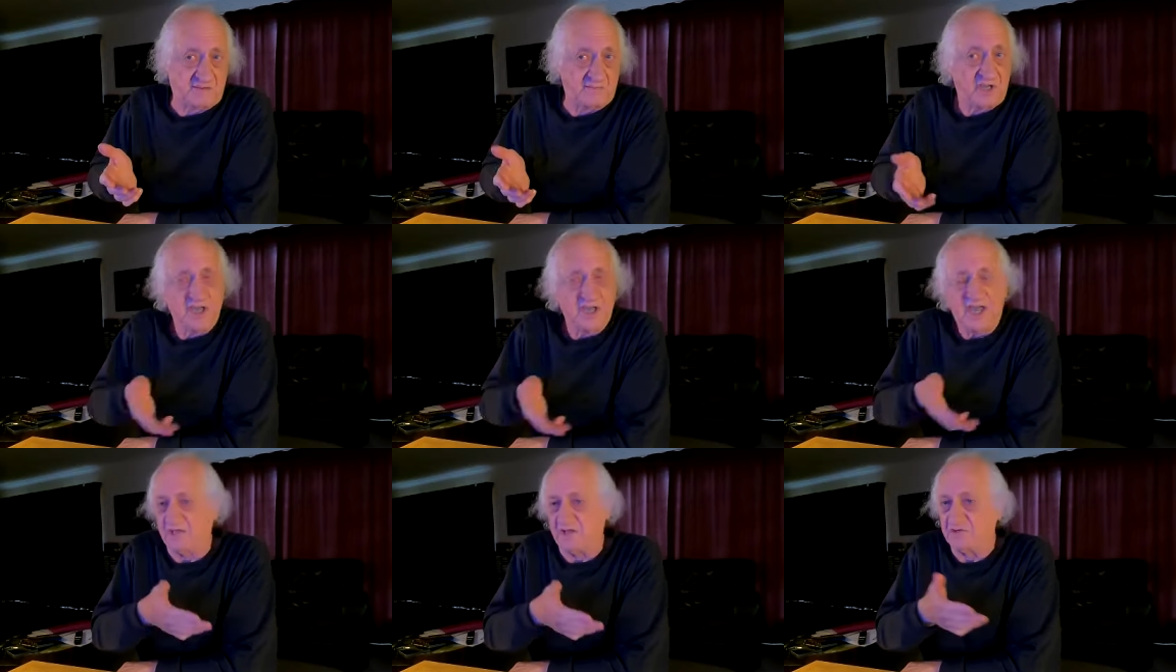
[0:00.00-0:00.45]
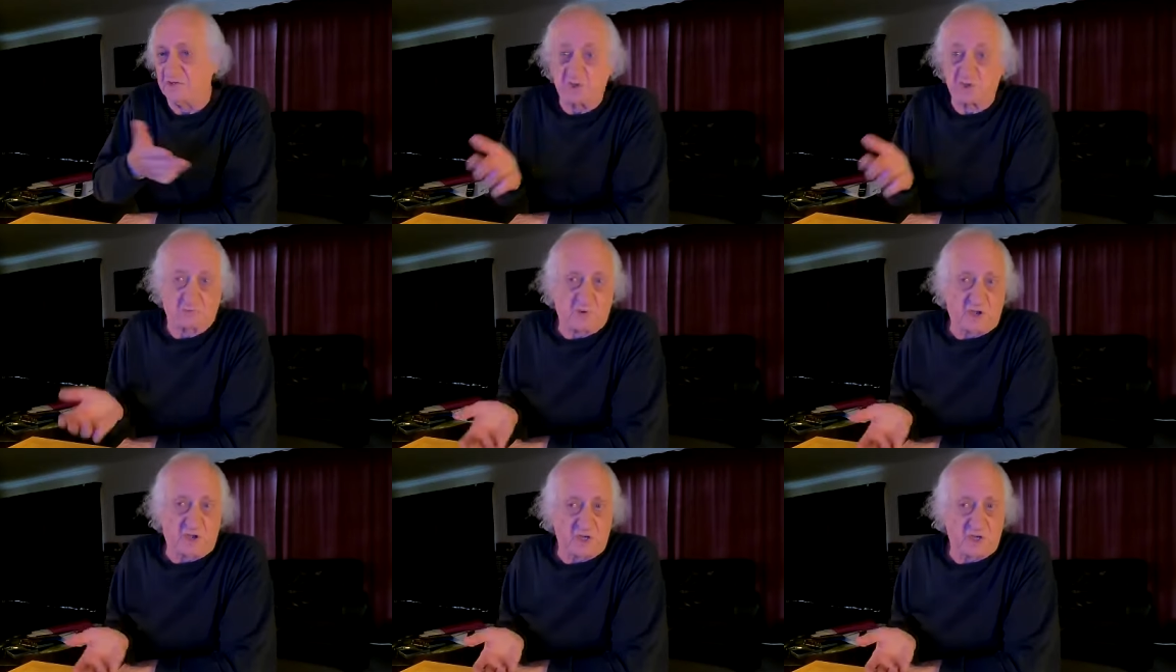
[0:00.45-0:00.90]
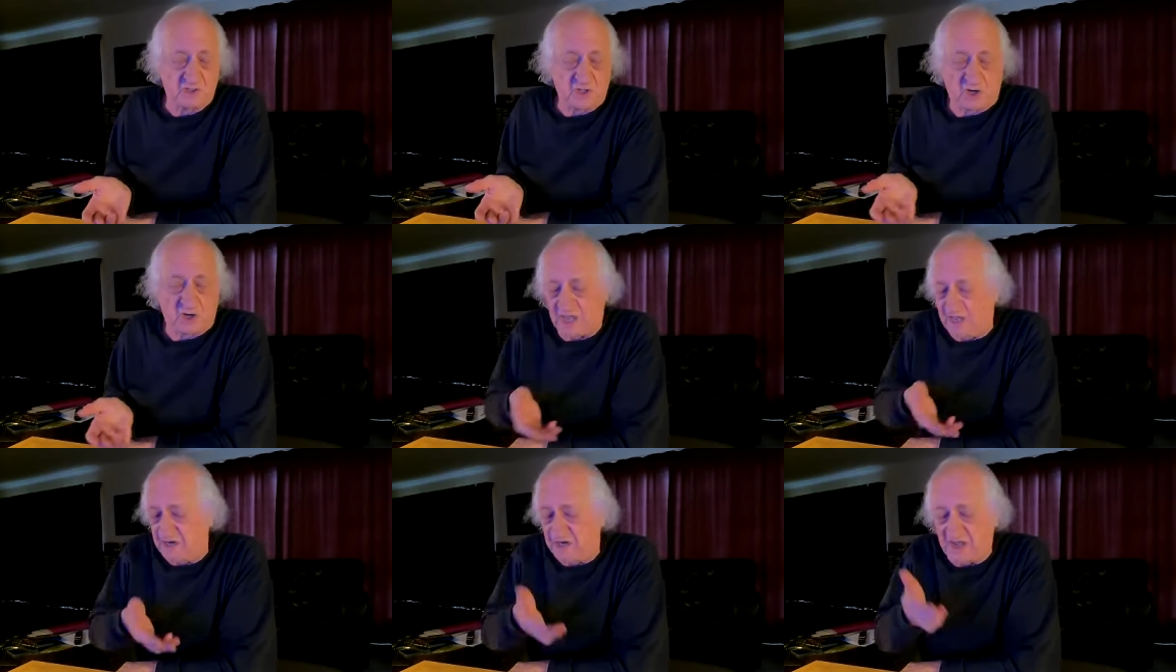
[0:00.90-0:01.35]
had the exposure, I
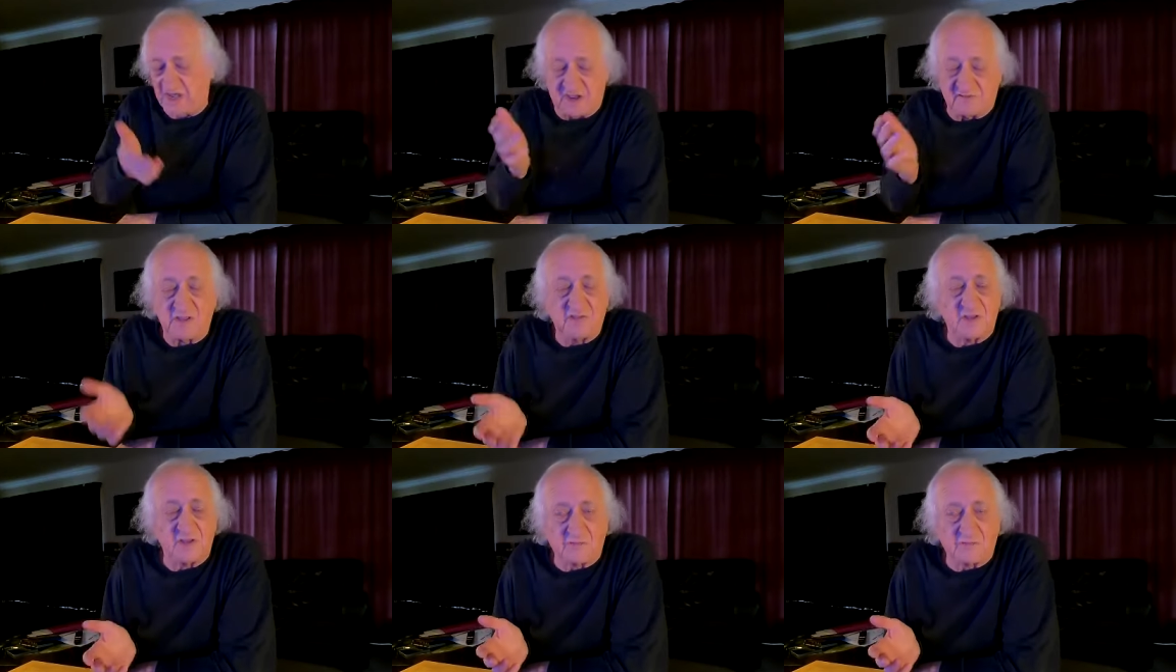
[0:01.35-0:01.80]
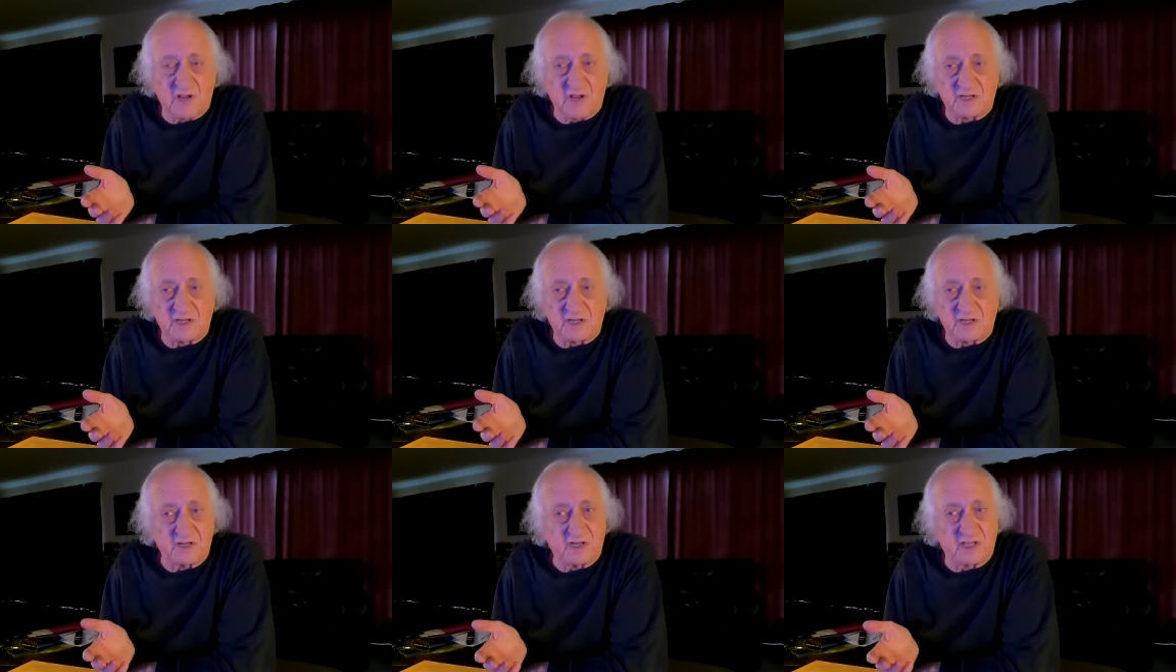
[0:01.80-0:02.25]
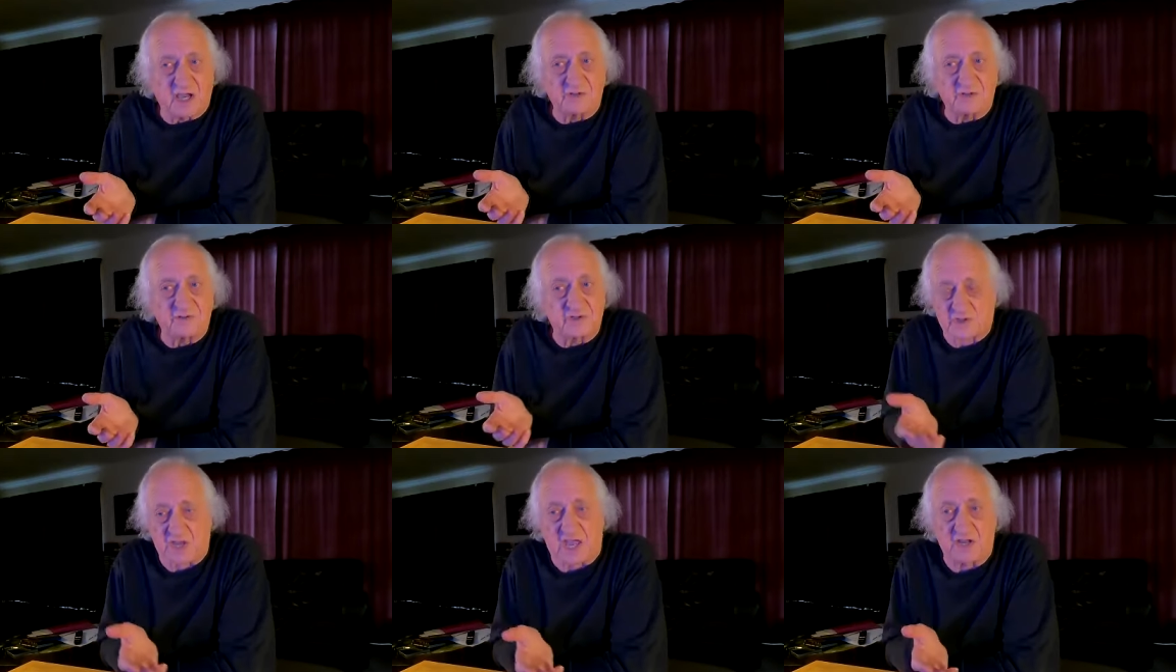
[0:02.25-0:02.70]
had everything ready to go, the
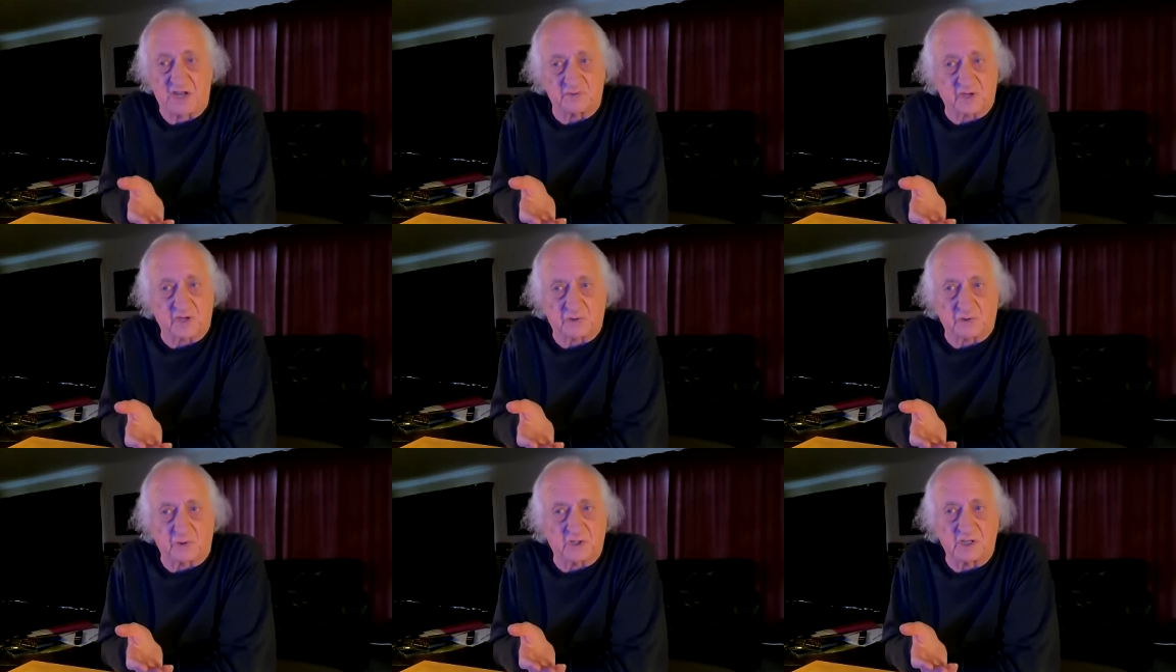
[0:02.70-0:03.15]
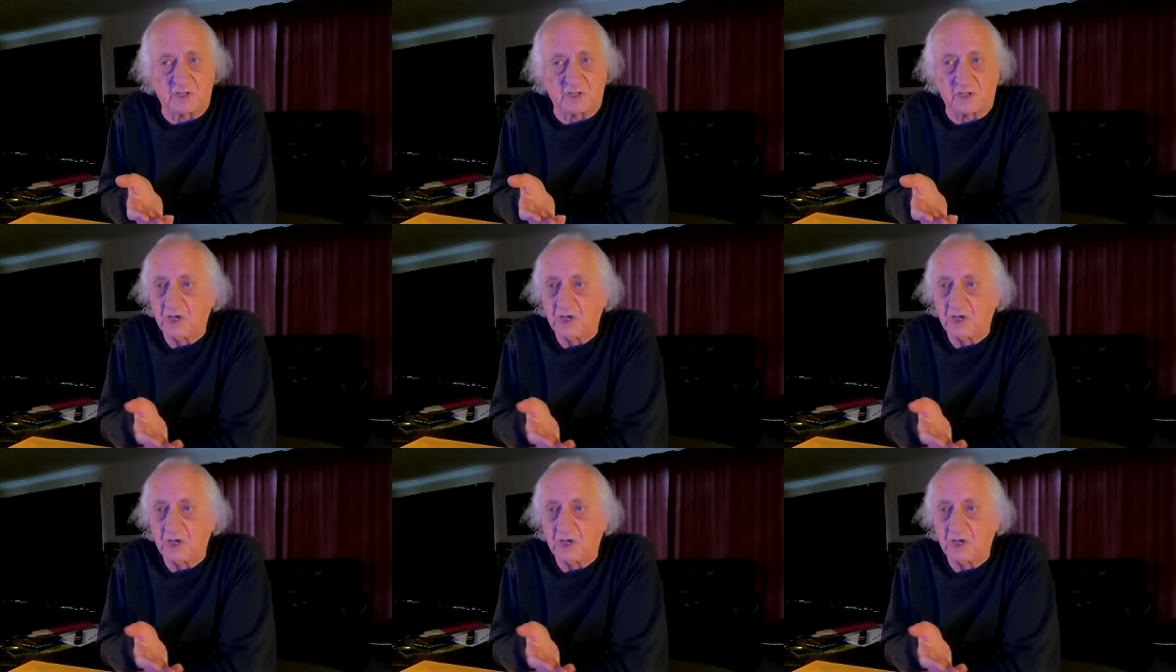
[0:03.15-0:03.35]
sound recording.